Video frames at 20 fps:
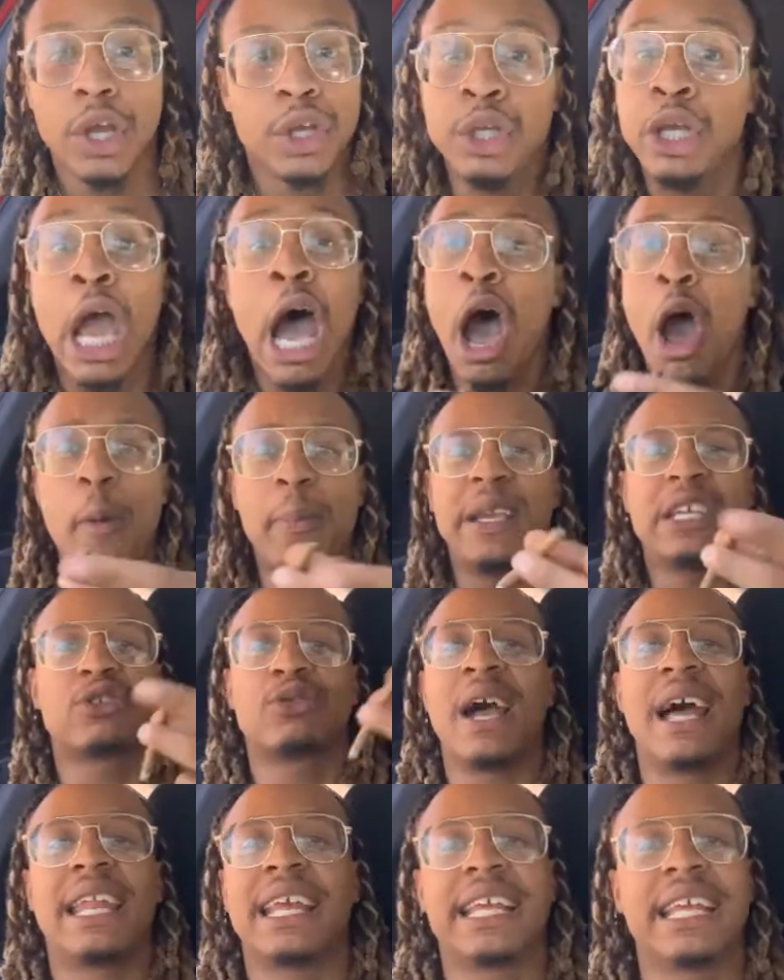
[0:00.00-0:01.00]
Y'all be
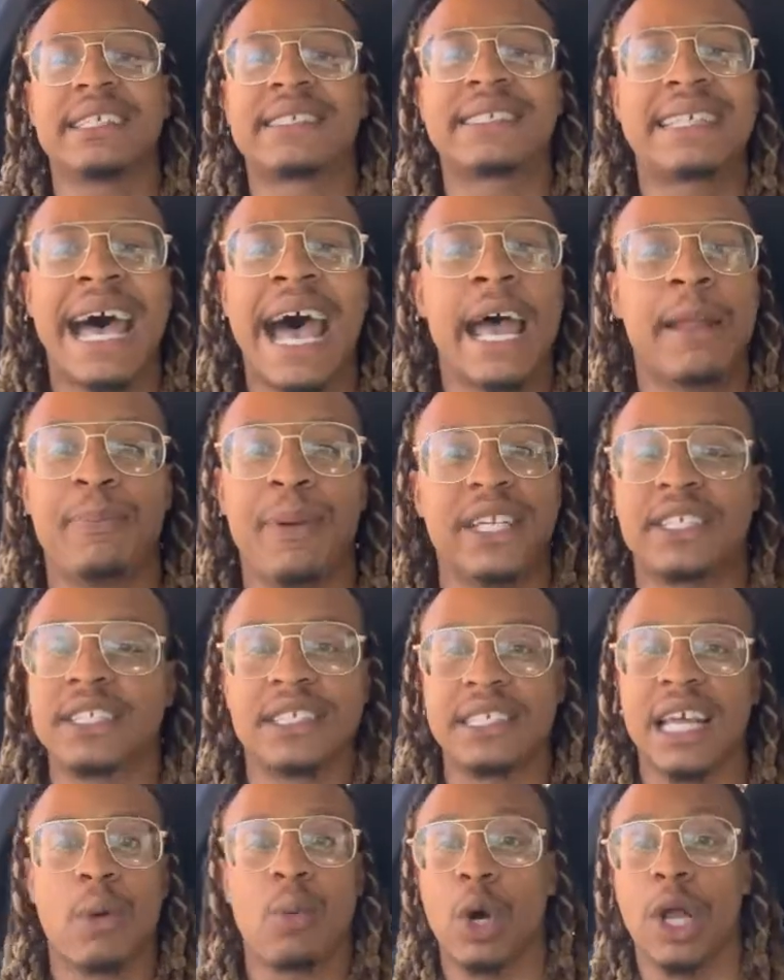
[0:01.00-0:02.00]
trying to get side
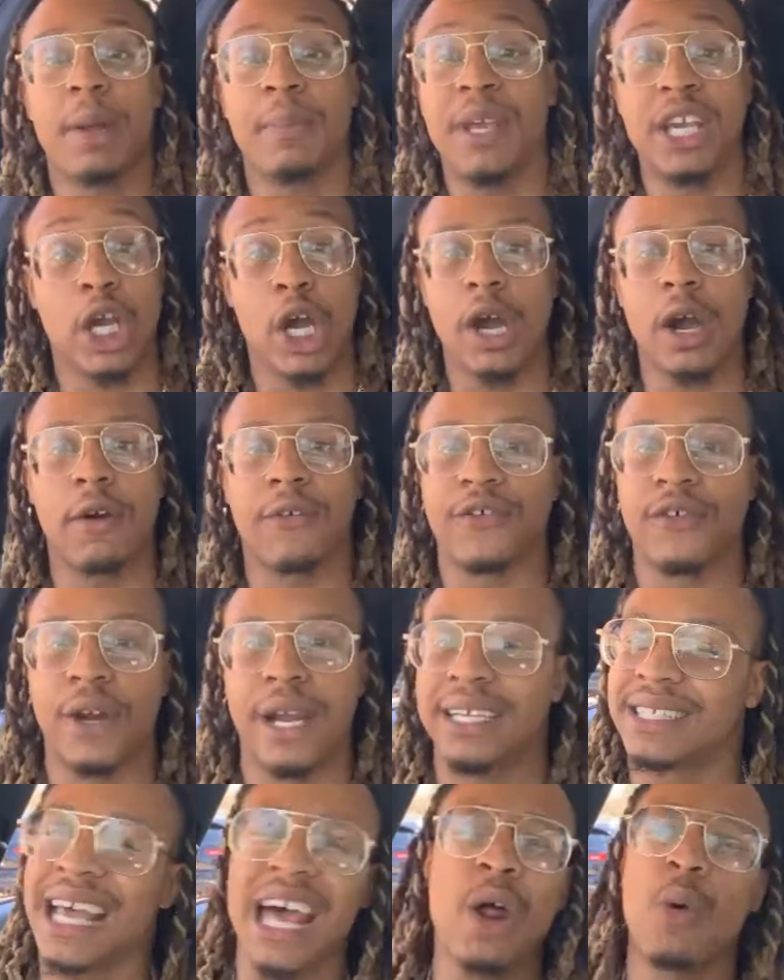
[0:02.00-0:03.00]
bitches that want to be
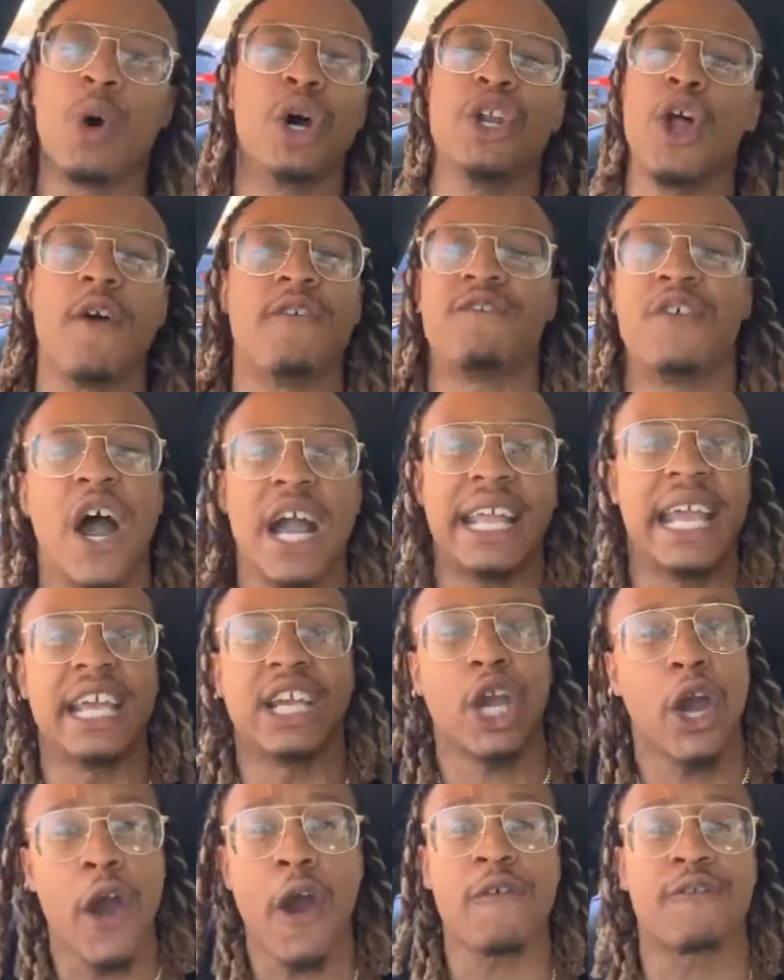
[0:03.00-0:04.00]
girlfriends. I don't want no
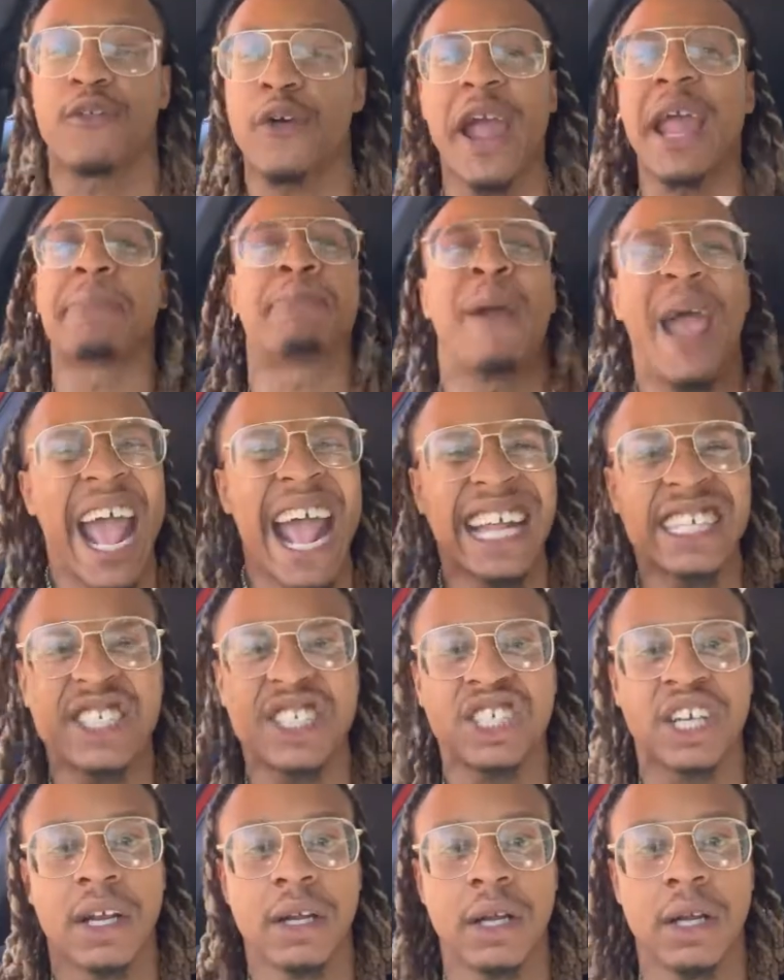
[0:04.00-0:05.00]
fucking girlfriend,
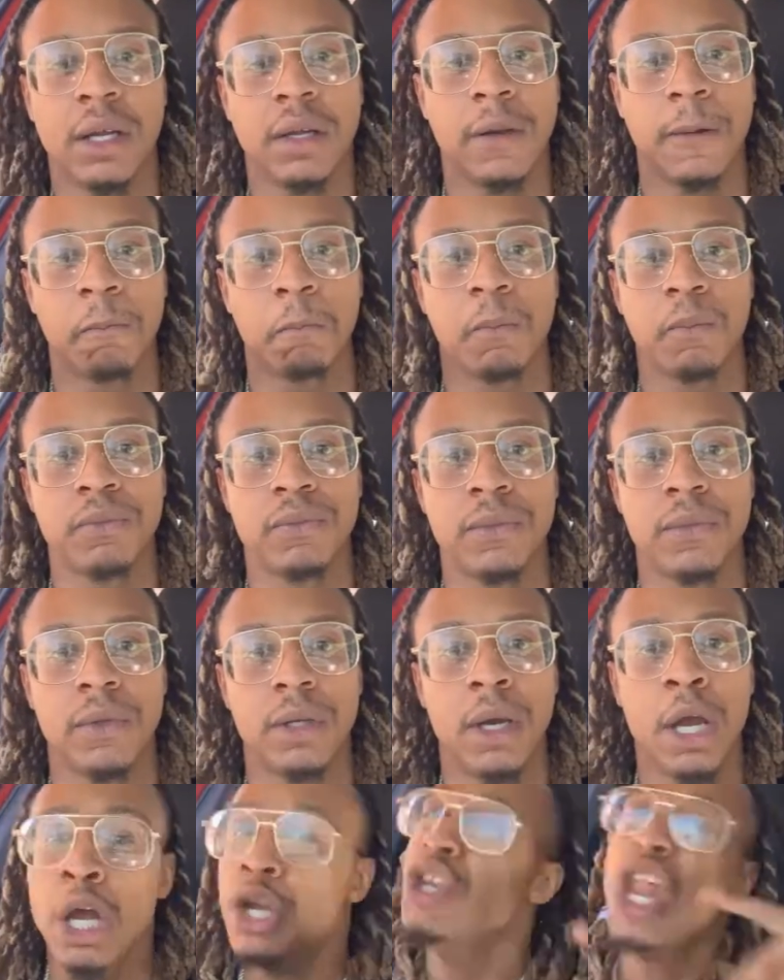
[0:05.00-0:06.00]
bitch.
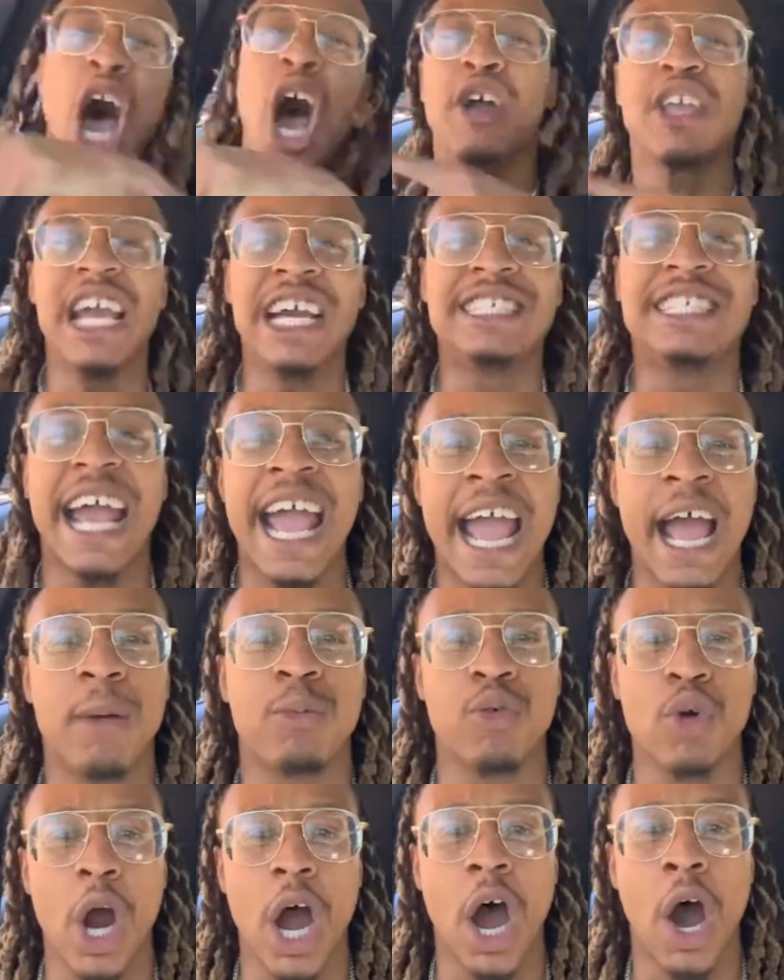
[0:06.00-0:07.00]
Know your
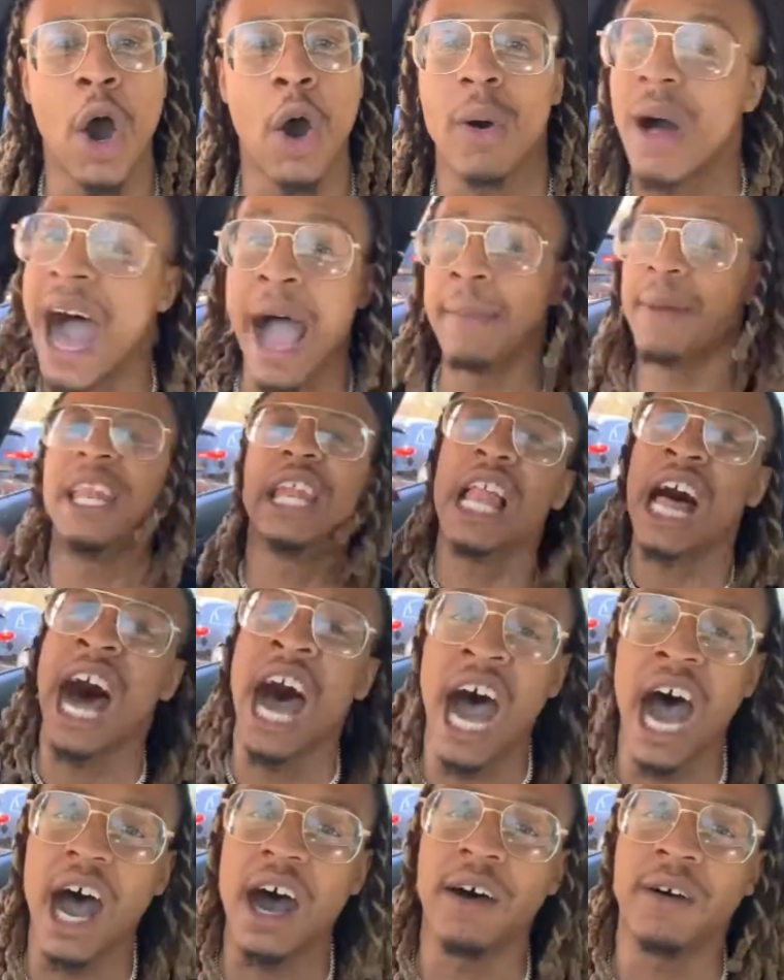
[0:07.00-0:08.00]
damn role. I'm in
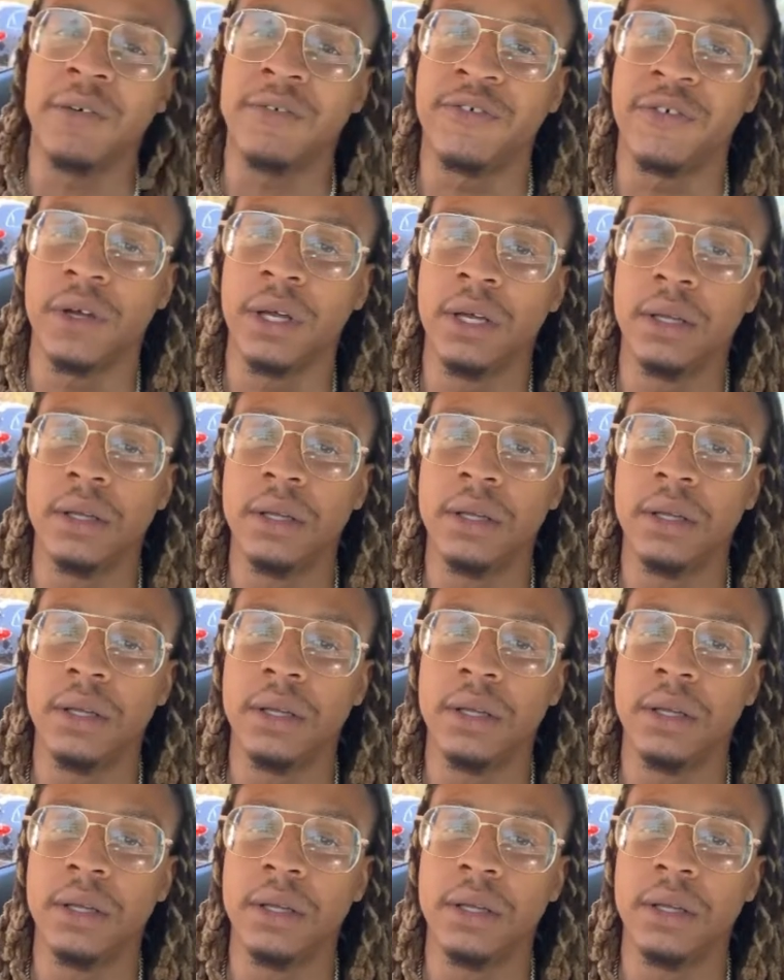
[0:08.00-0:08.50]
love.